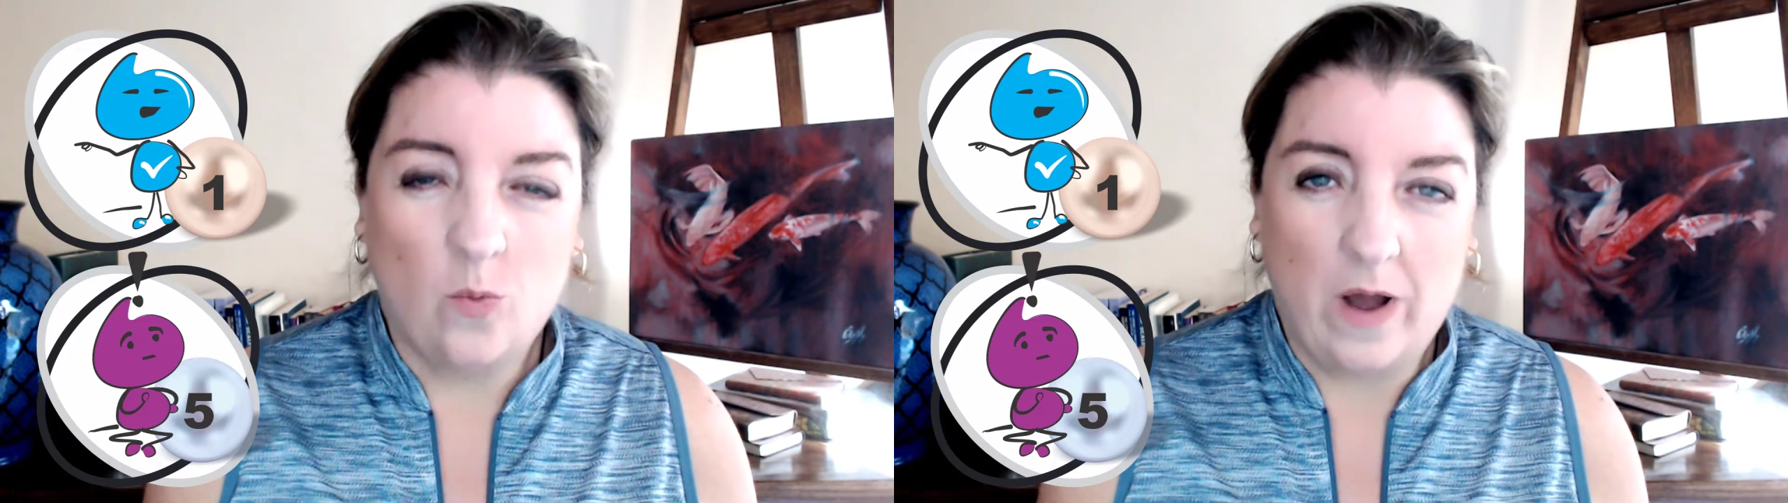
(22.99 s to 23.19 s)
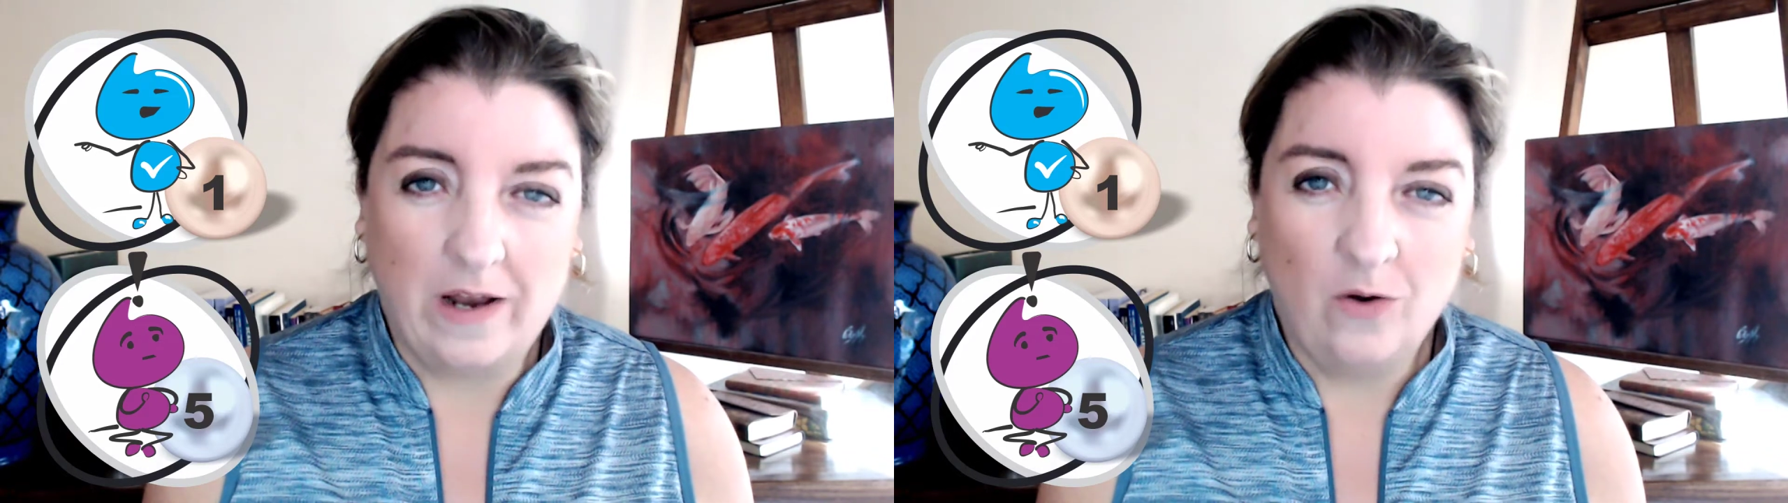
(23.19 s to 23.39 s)

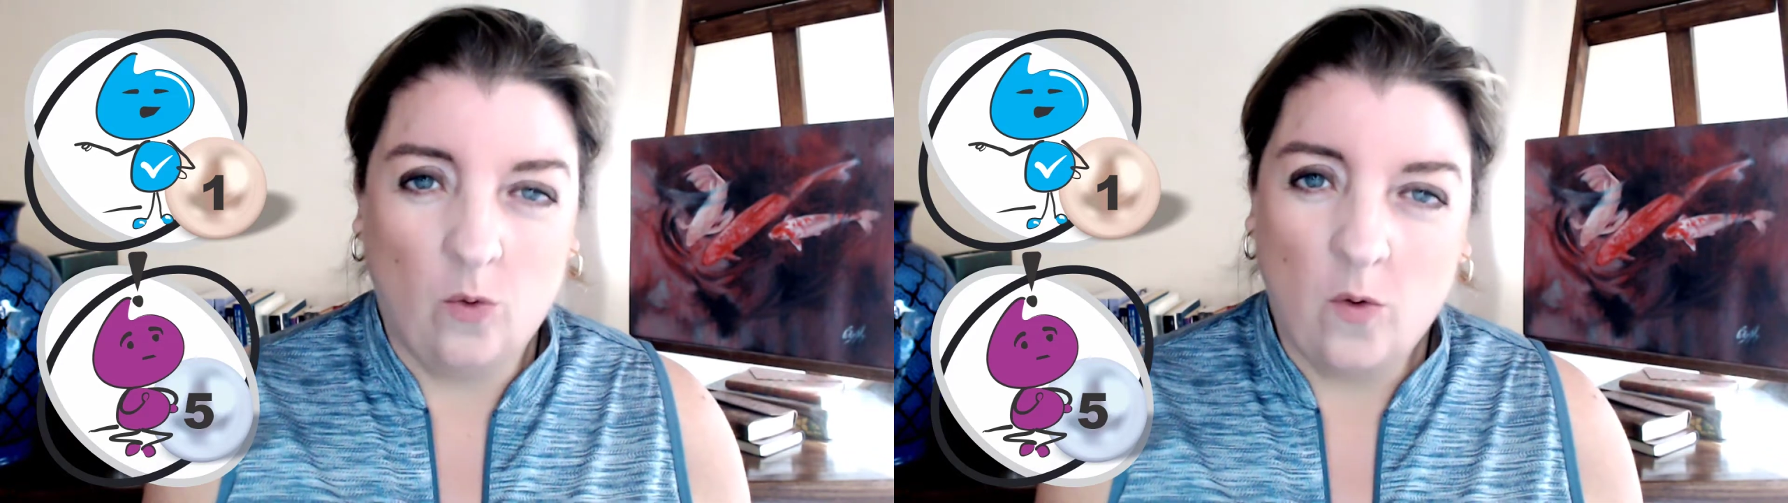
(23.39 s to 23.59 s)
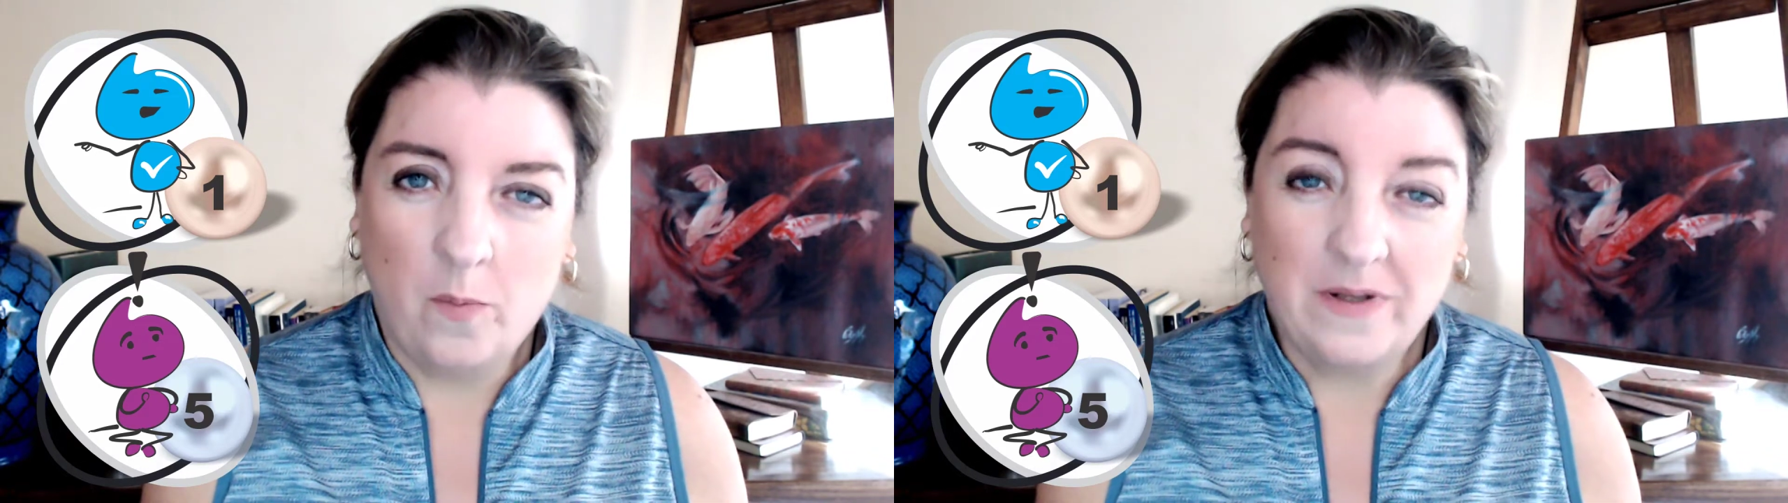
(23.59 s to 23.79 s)
1
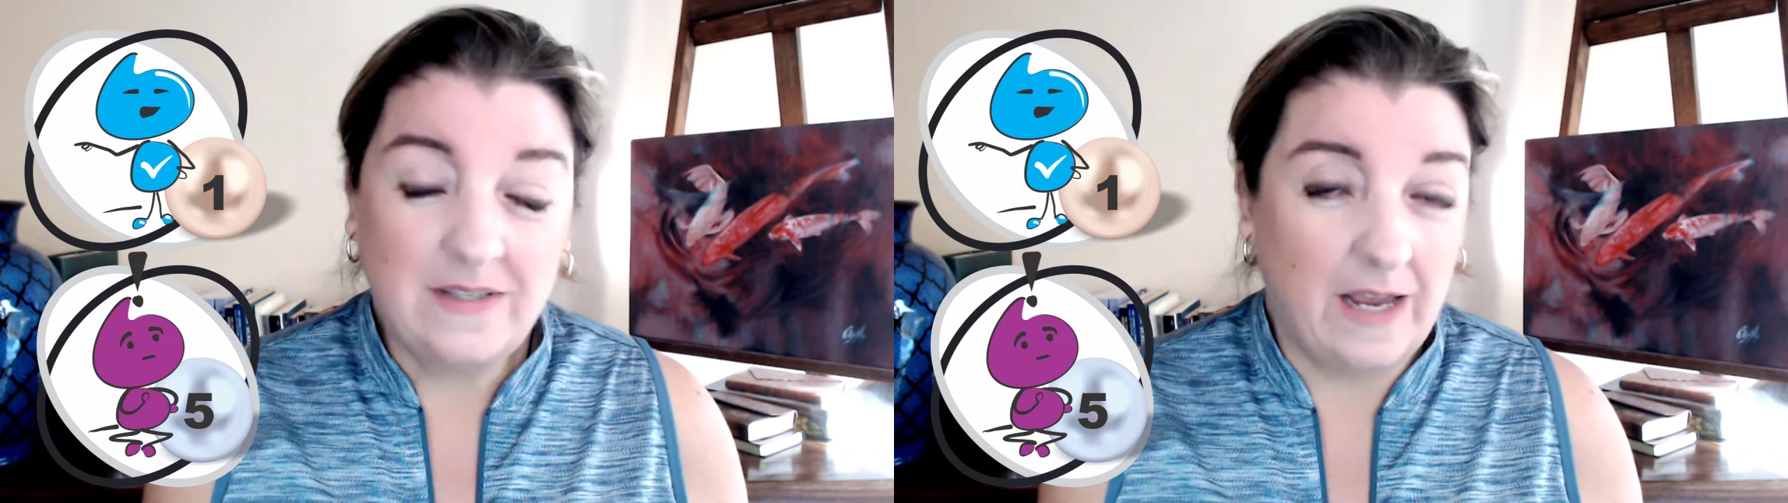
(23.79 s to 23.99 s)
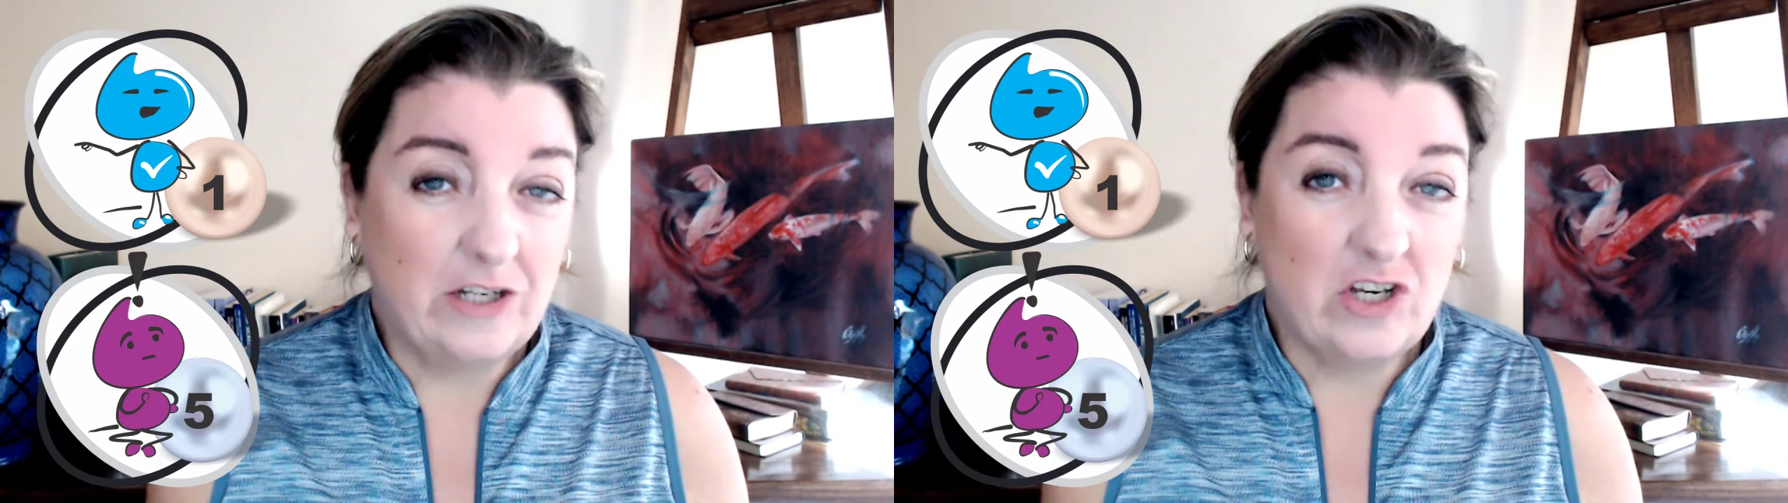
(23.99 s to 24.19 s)
or
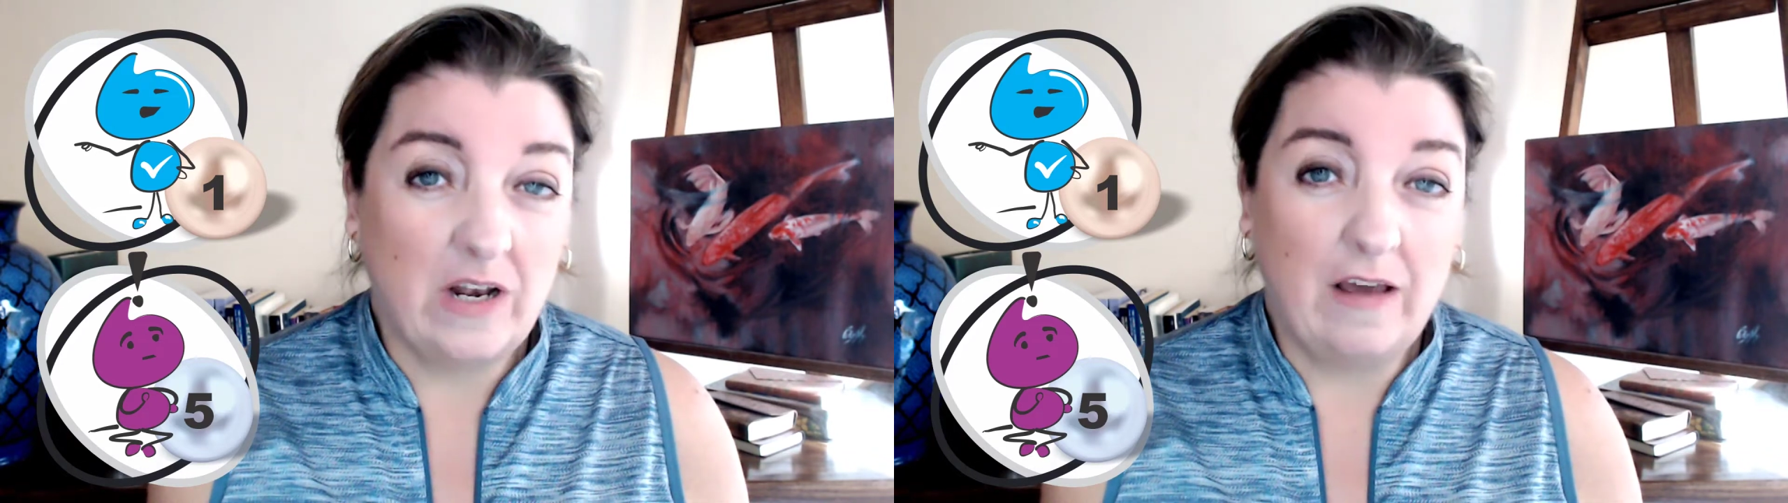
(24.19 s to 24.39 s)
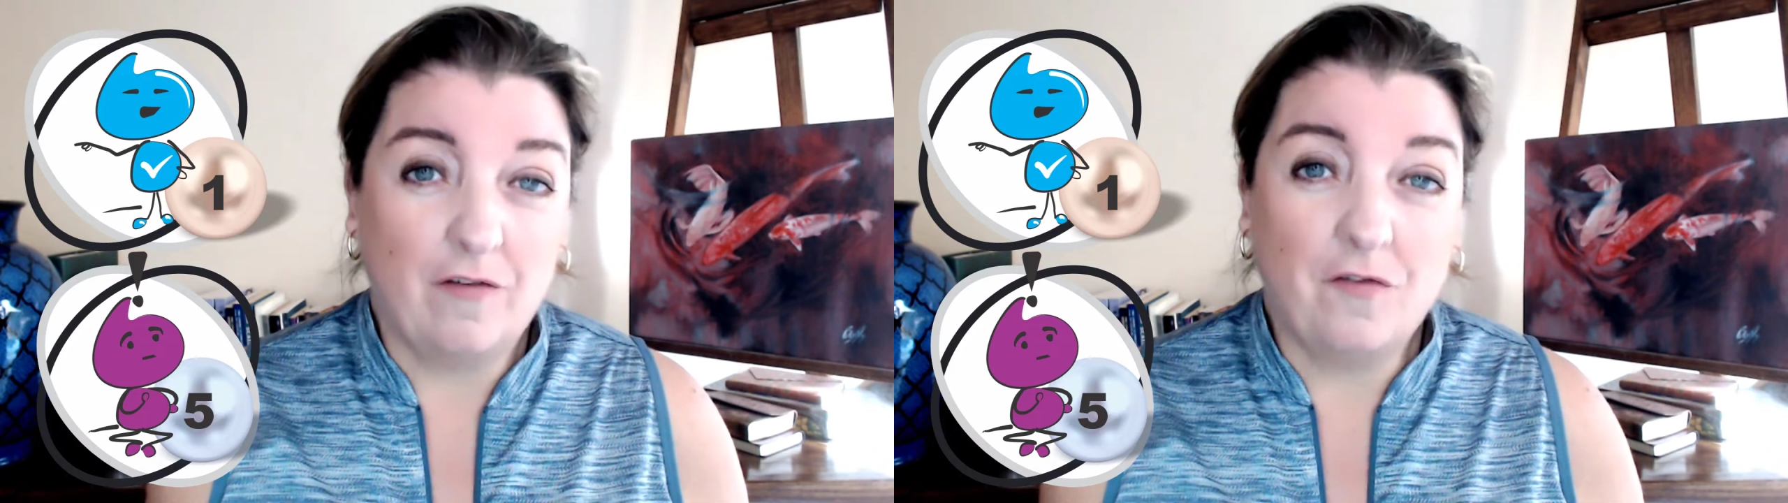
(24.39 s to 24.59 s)
potentially a